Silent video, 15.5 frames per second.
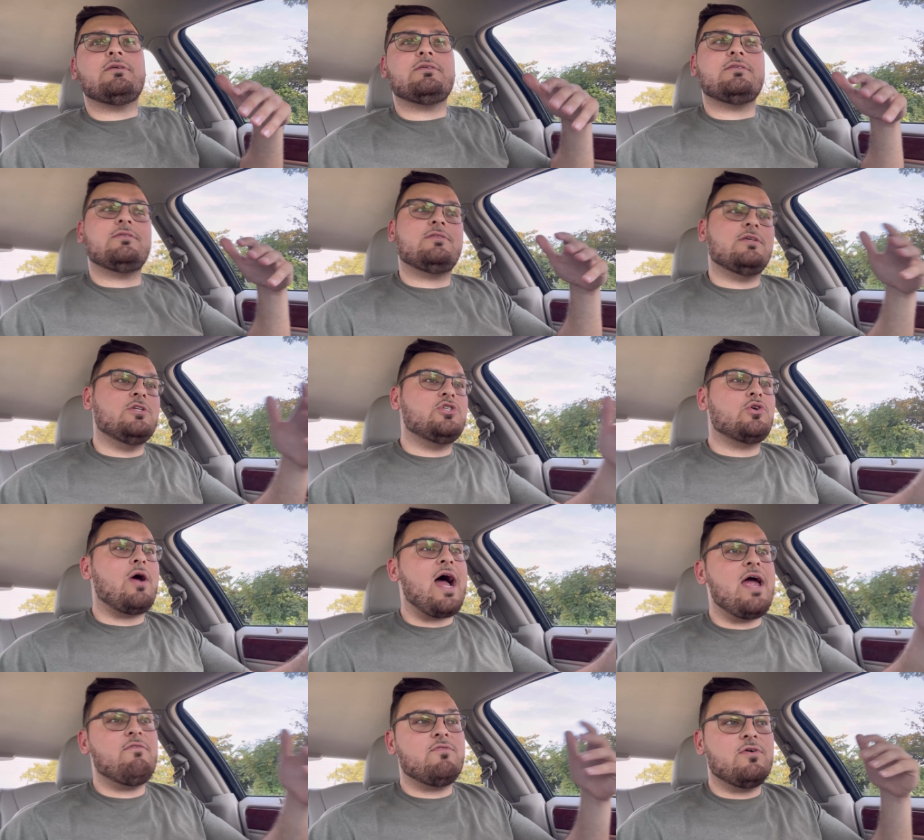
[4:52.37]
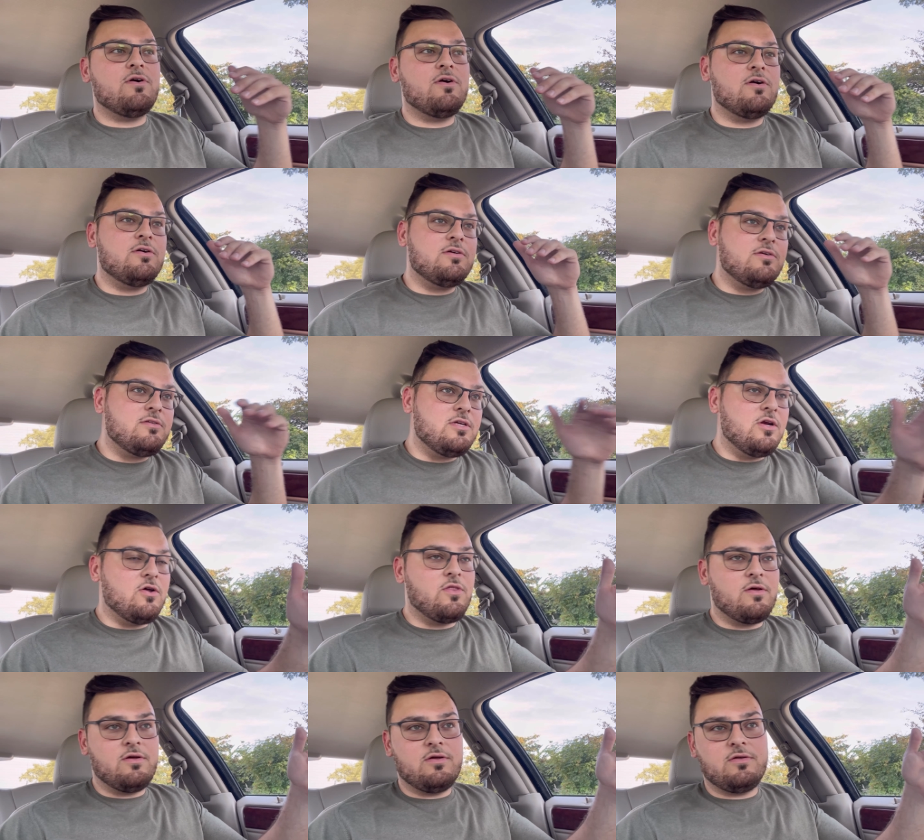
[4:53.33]
the driver, you know,
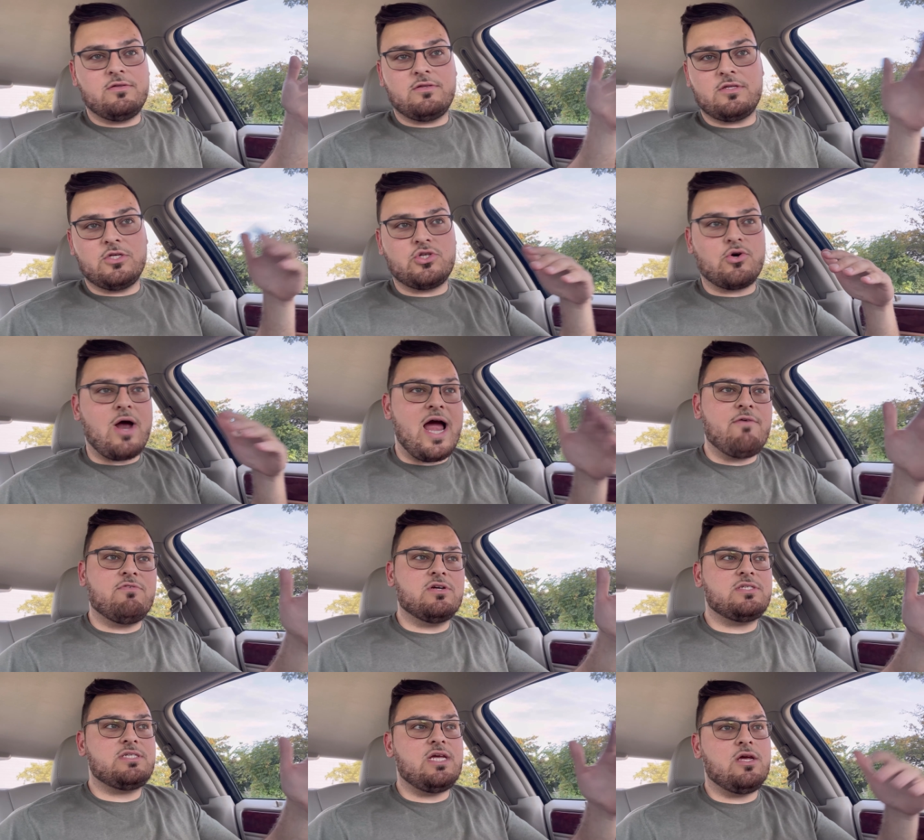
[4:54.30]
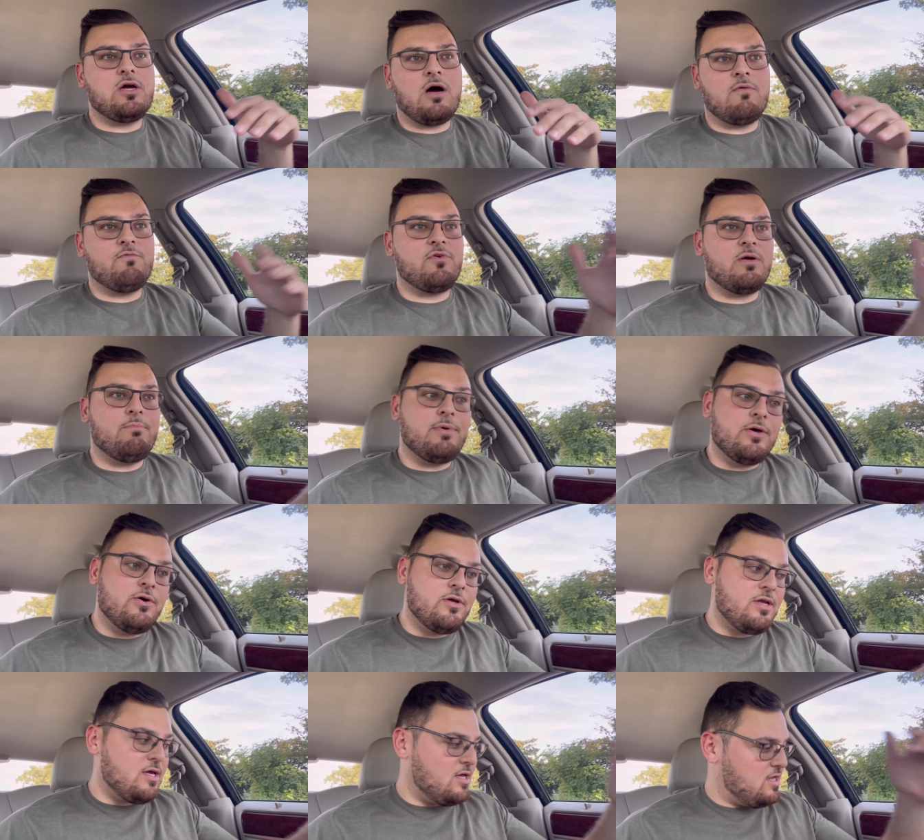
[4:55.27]
the driver's seat
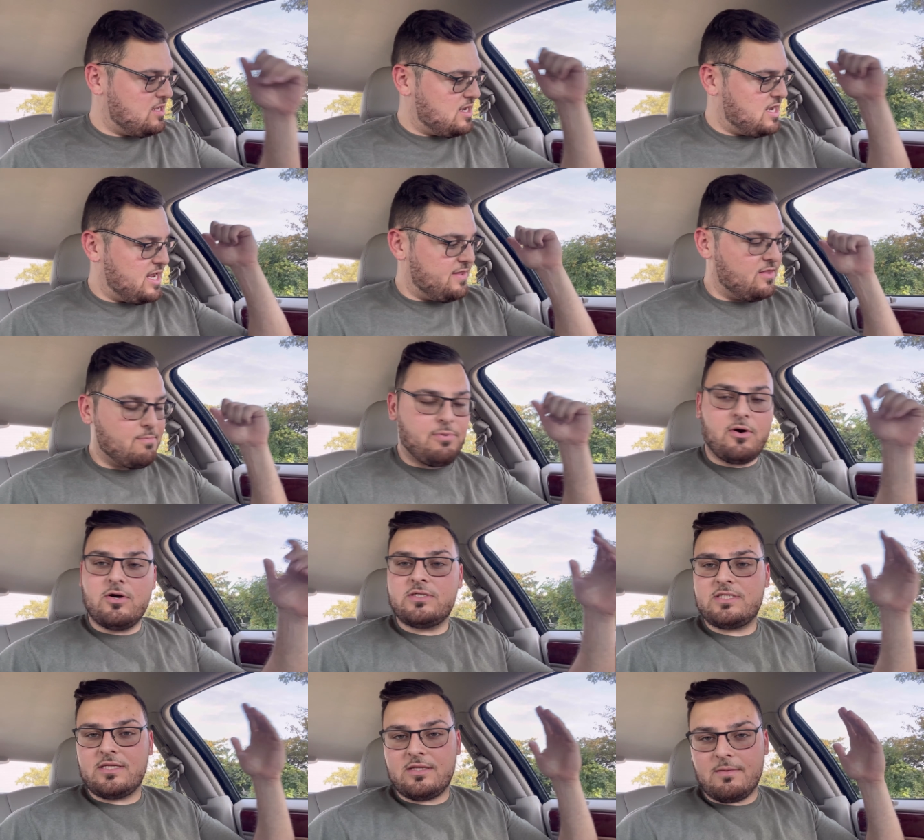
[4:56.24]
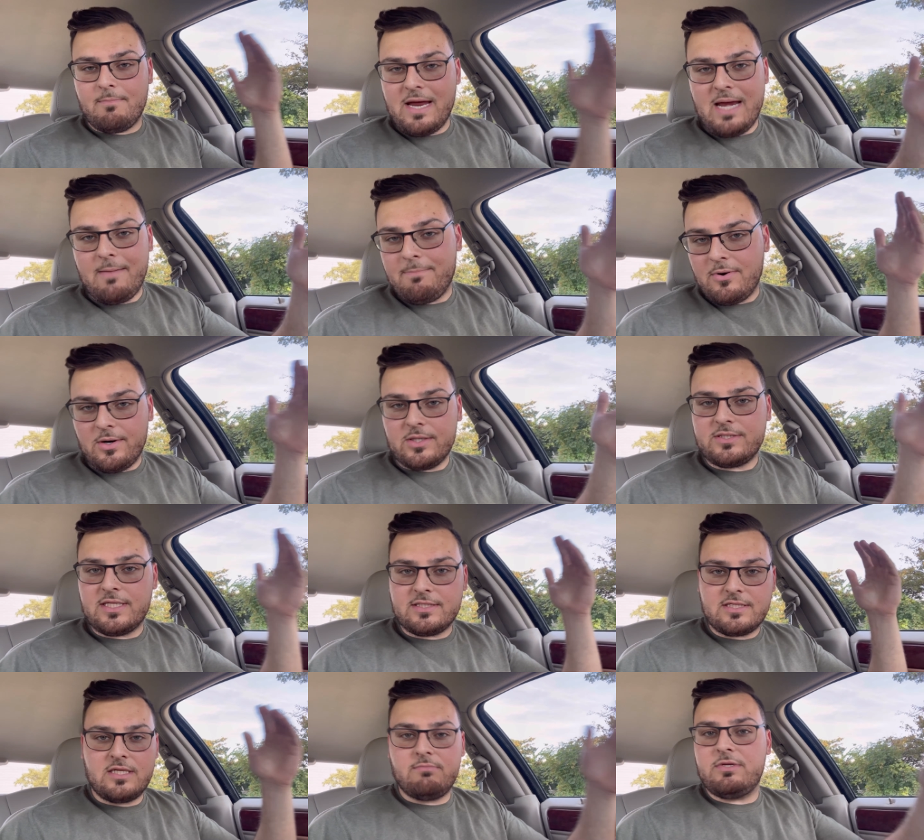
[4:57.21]
comfortability and the main person
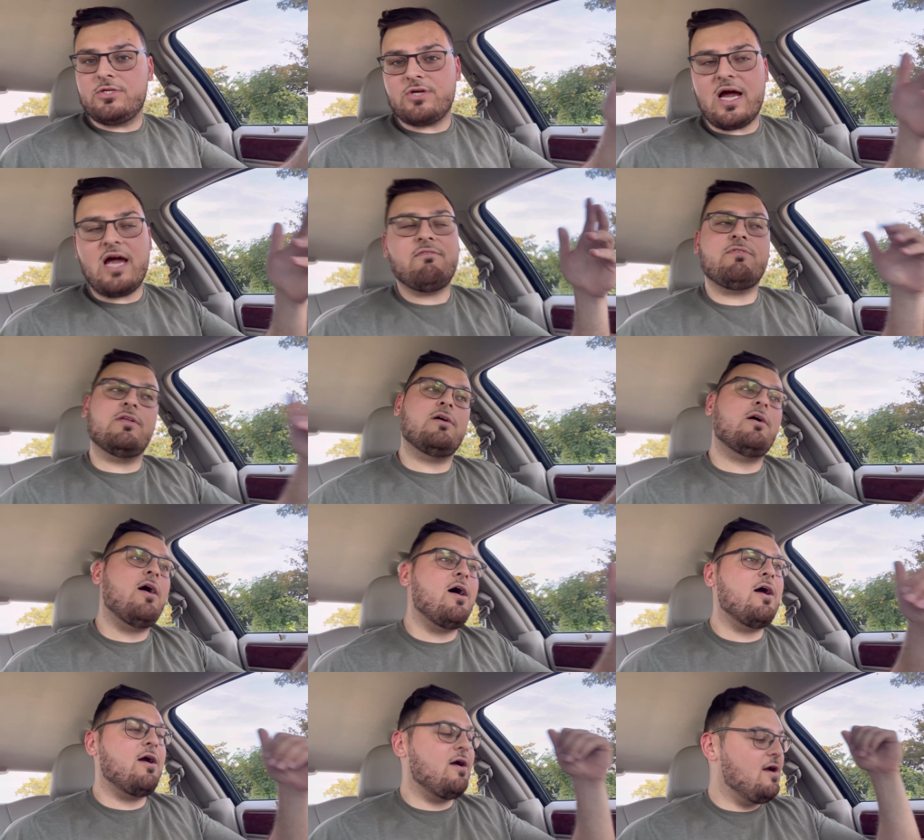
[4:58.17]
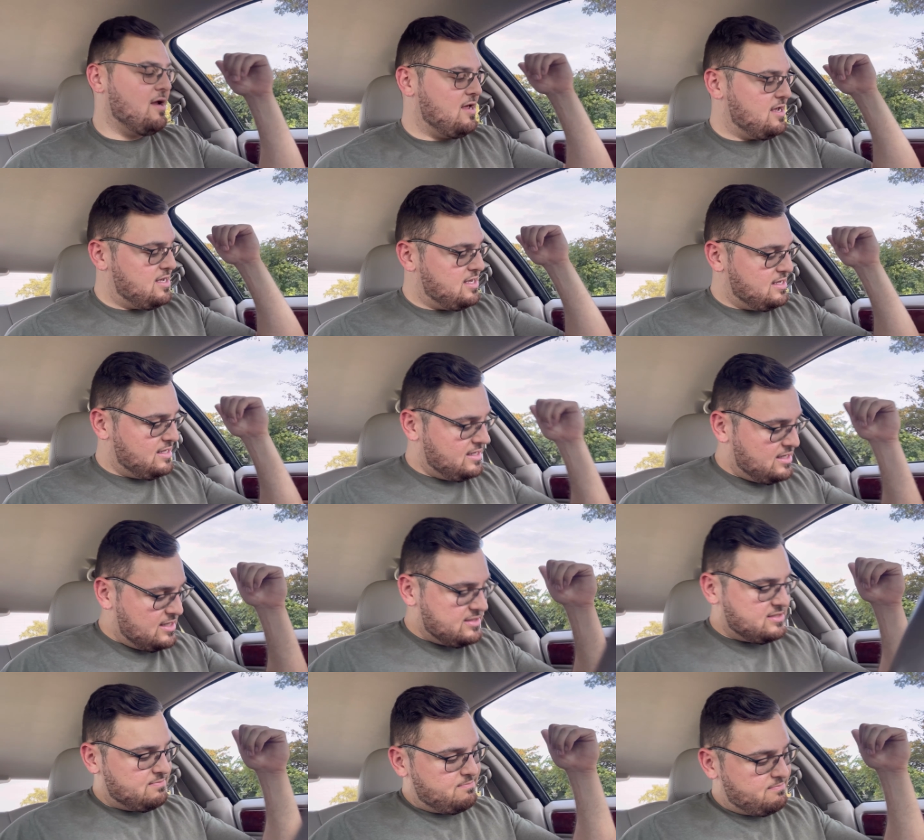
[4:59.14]
that's going to be driving the car,
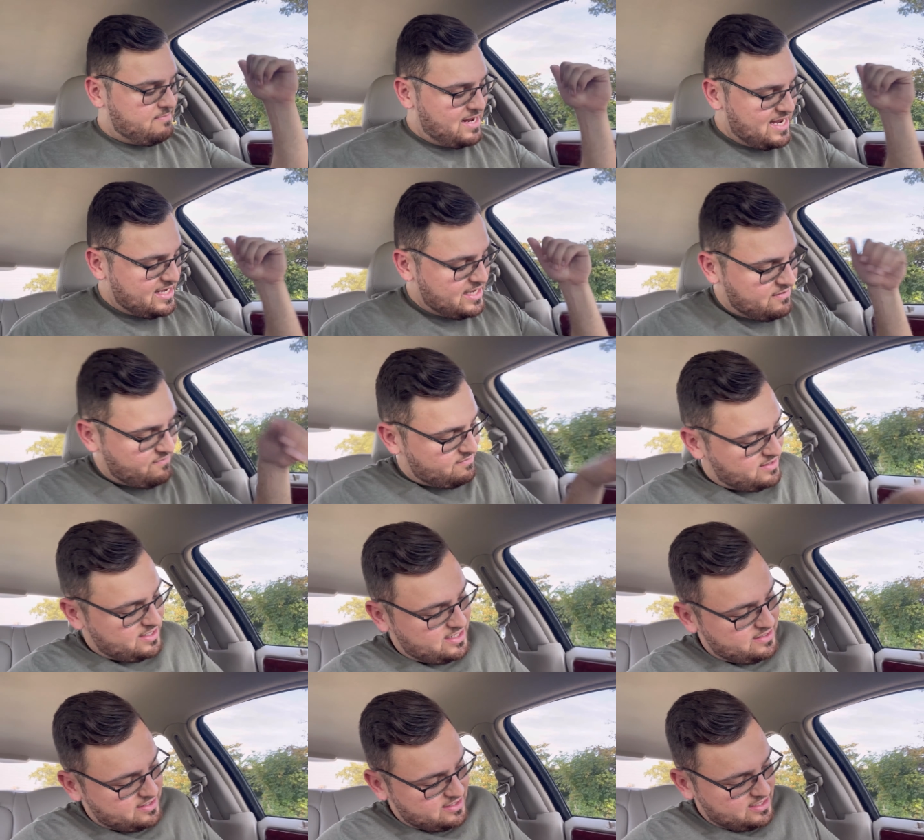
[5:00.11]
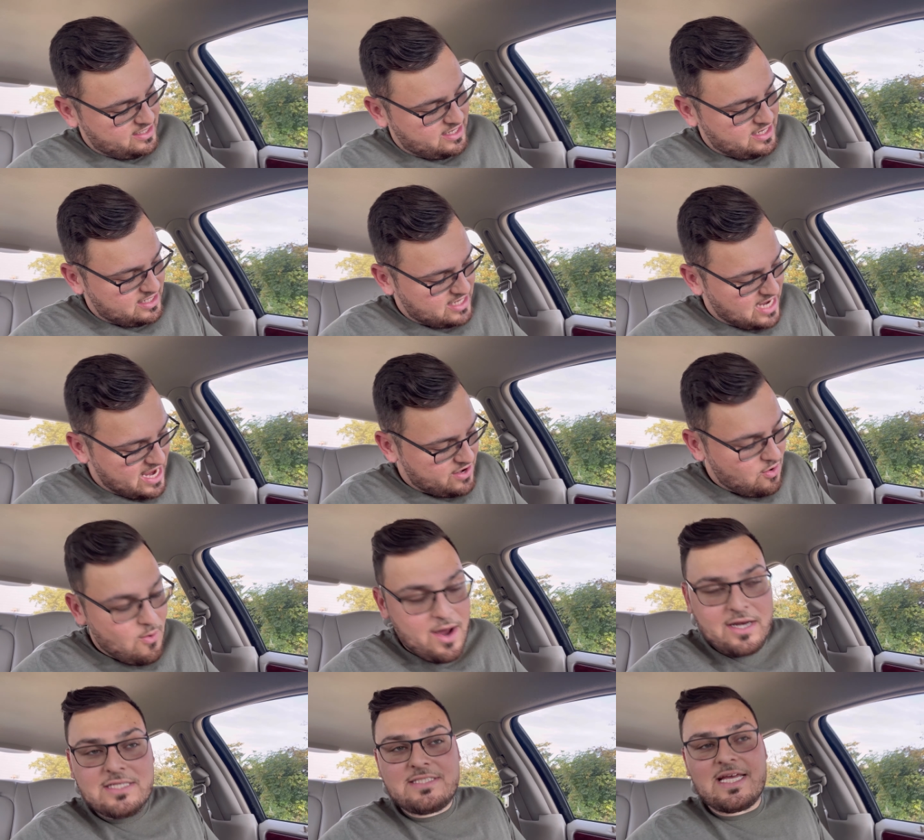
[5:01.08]
to make it, I don't
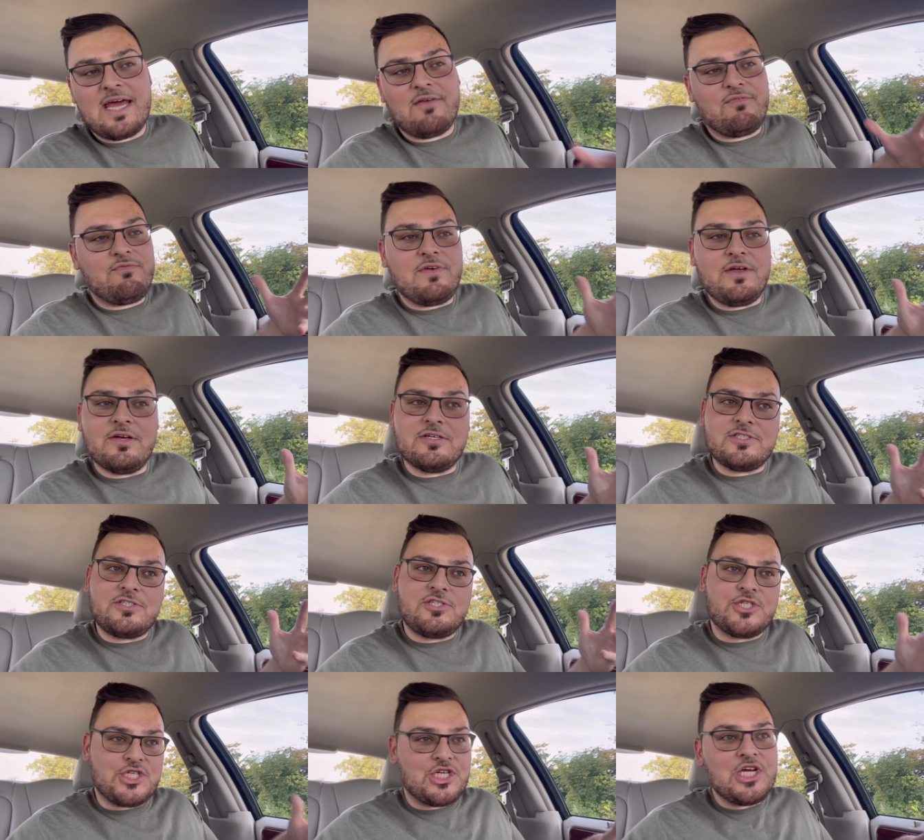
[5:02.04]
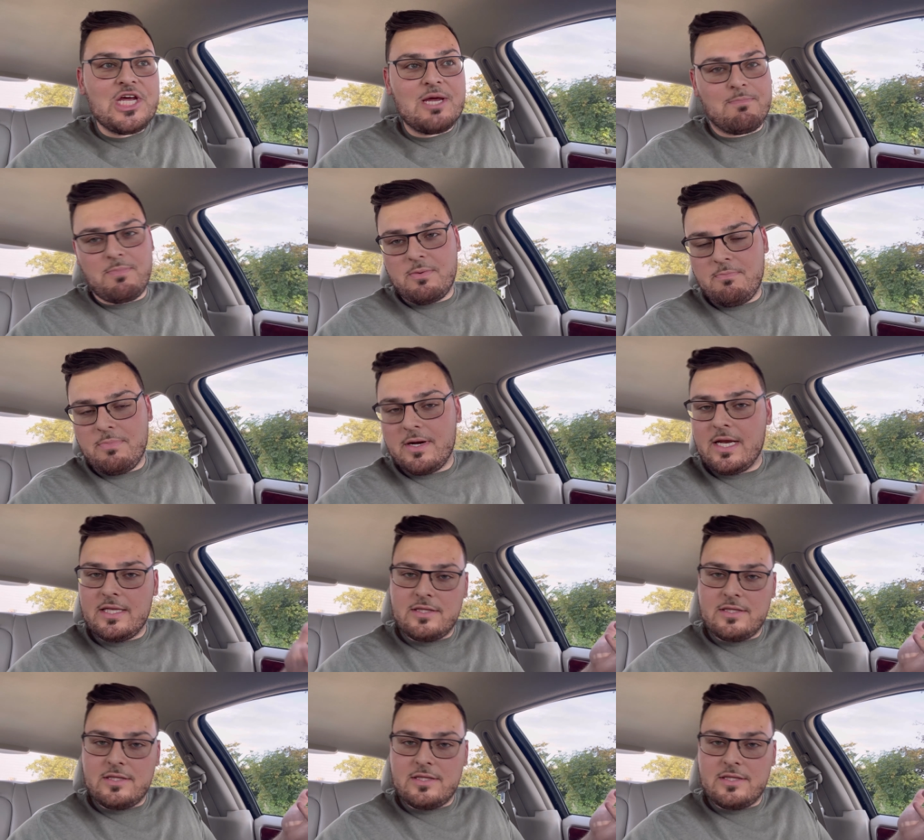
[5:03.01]
want to say it feels cheap, but it